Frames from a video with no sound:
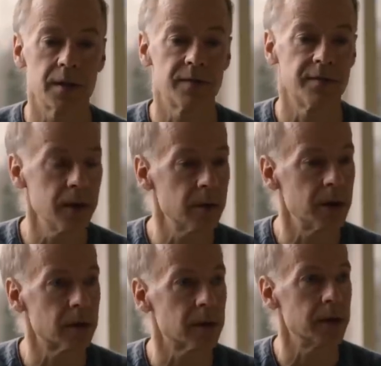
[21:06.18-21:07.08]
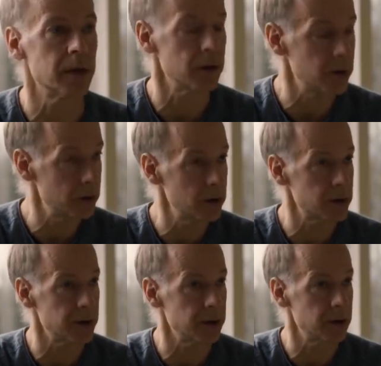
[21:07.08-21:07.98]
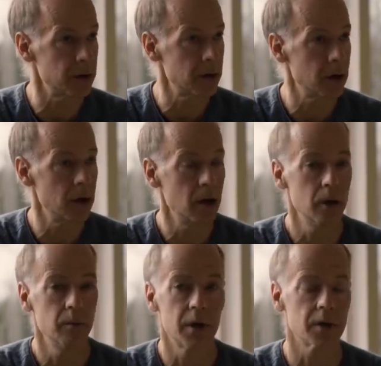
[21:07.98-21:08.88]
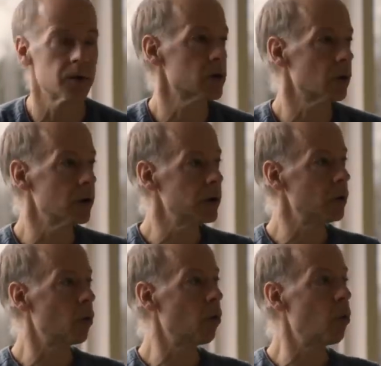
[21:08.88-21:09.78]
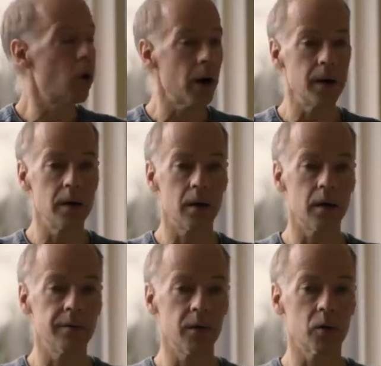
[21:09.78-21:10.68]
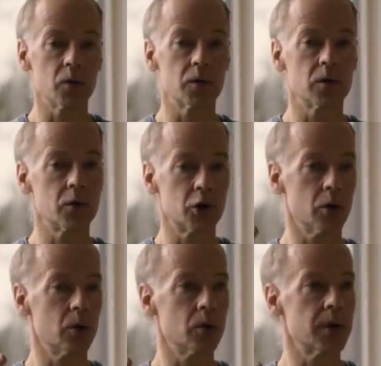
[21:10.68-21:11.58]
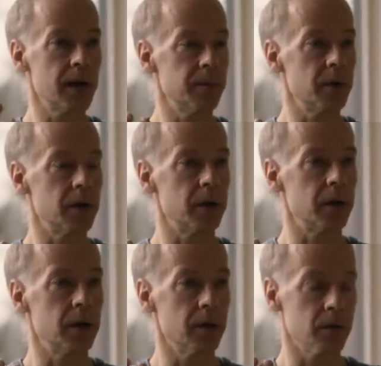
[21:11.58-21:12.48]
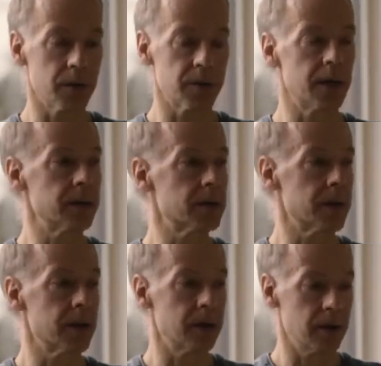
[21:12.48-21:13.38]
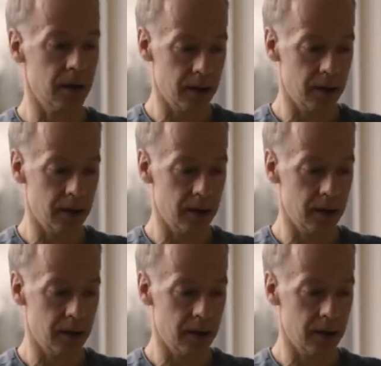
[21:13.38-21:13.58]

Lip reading: is fundamentally a unity because there's only one of those shows happening. And there's a sense that